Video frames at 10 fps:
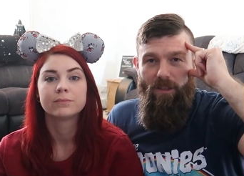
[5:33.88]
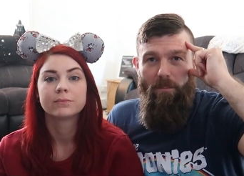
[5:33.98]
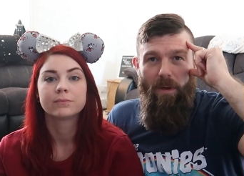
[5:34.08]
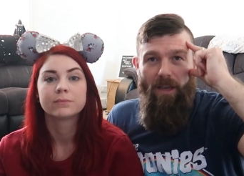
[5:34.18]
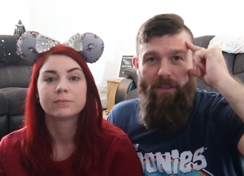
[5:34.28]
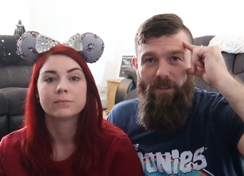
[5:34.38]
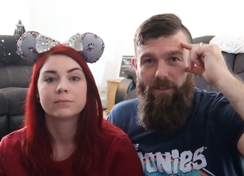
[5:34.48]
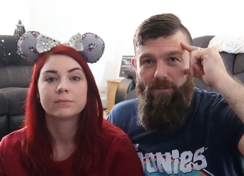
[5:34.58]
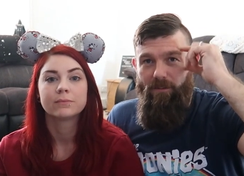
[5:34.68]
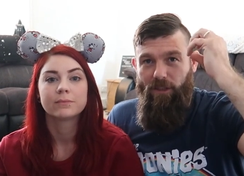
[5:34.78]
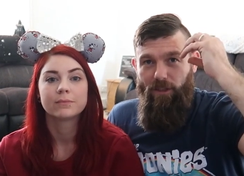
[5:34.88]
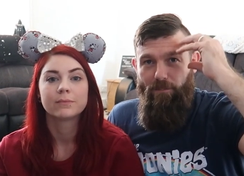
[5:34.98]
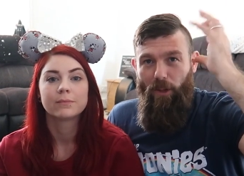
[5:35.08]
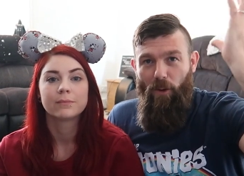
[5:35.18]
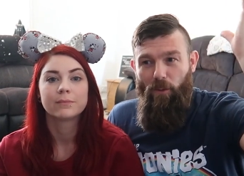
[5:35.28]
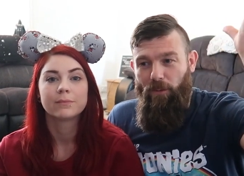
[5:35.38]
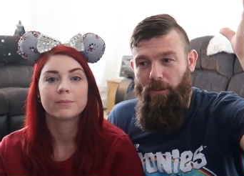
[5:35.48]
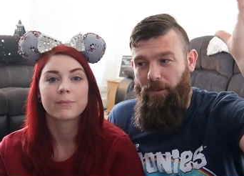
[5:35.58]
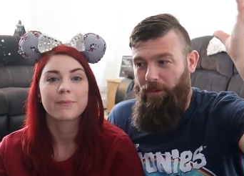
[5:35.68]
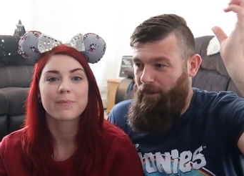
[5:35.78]
Speaker 1: the mind is blown.
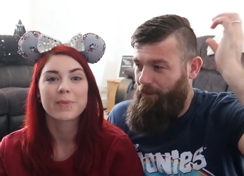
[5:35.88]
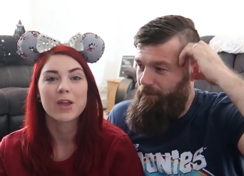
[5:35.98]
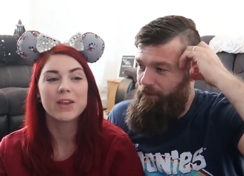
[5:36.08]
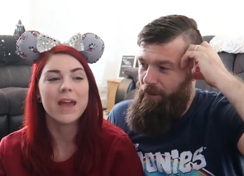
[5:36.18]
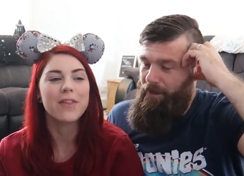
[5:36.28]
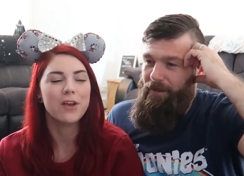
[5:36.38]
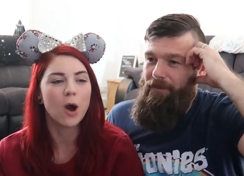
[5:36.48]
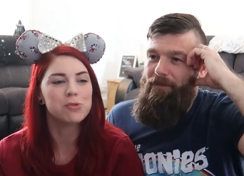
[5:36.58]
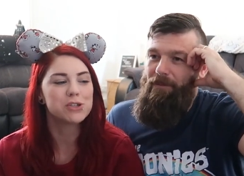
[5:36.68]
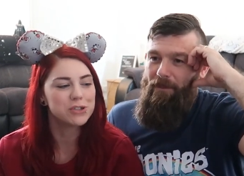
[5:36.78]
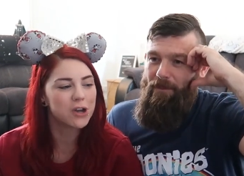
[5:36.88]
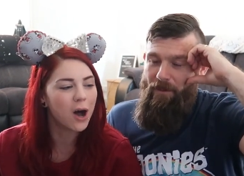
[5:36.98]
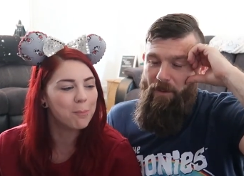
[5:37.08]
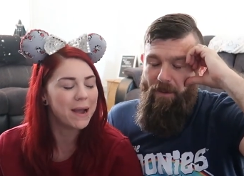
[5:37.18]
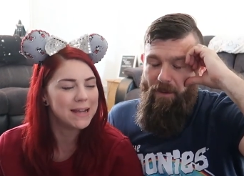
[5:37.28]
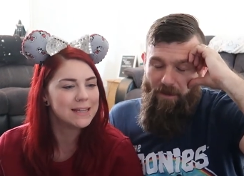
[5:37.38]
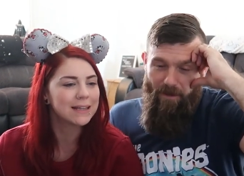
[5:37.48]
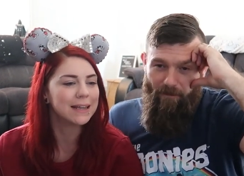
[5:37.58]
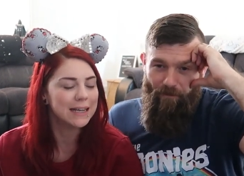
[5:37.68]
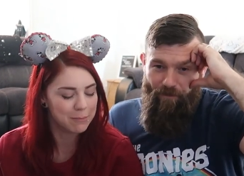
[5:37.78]
Yeah, the options are
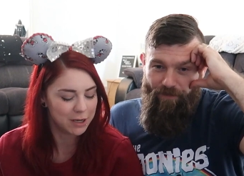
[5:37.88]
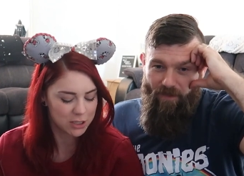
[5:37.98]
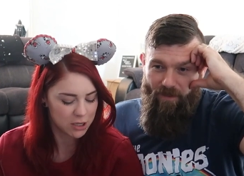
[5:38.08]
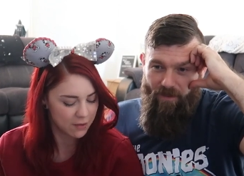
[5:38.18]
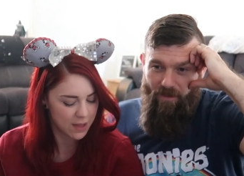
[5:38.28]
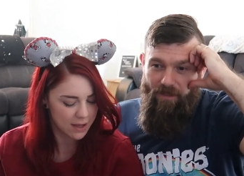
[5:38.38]
basically limitless, aren't